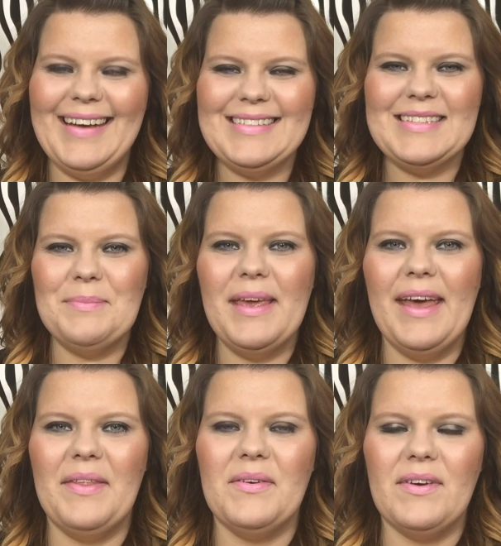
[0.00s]
guys, it's me
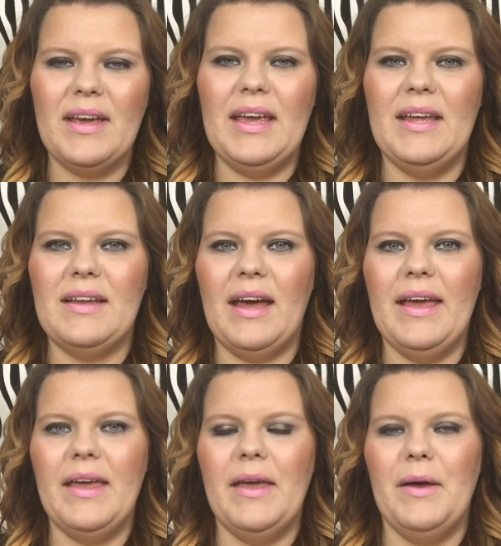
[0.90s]
Heather and
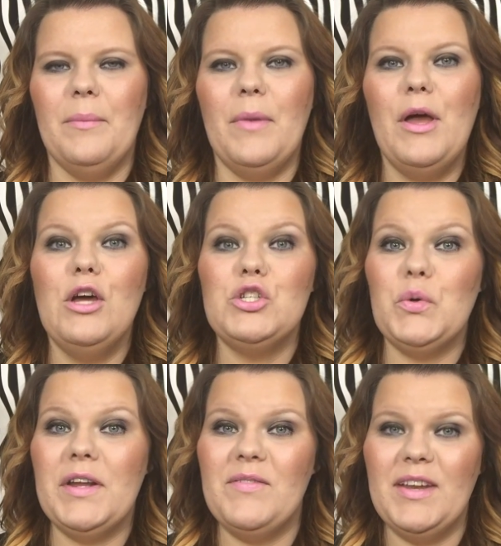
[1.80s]
I am
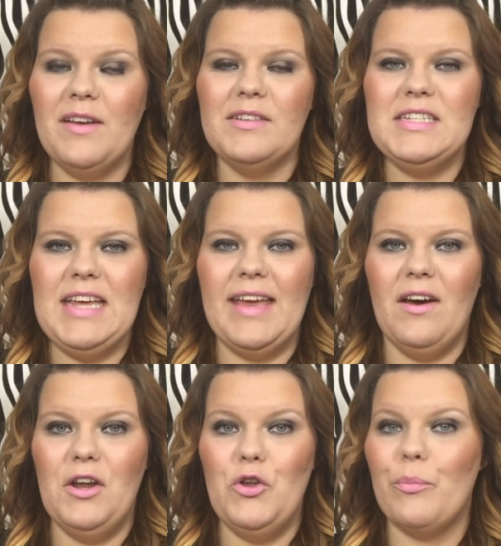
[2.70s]
doing a video today
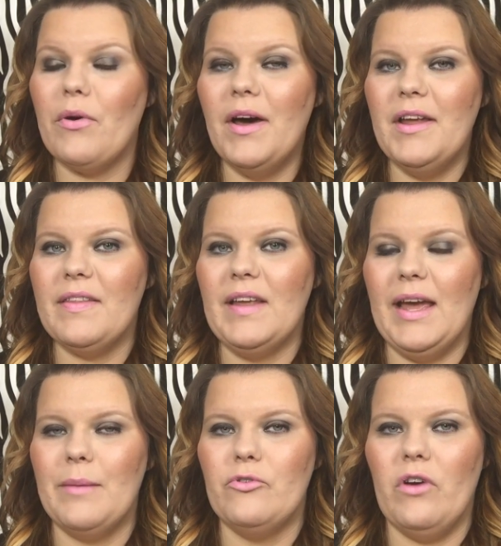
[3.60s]
on a new product that
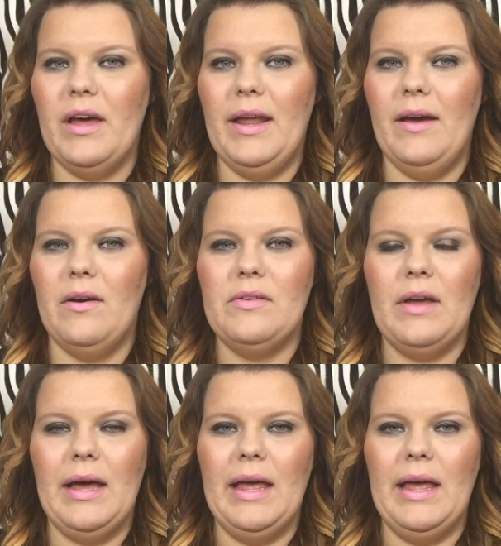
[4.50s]
I am trying out.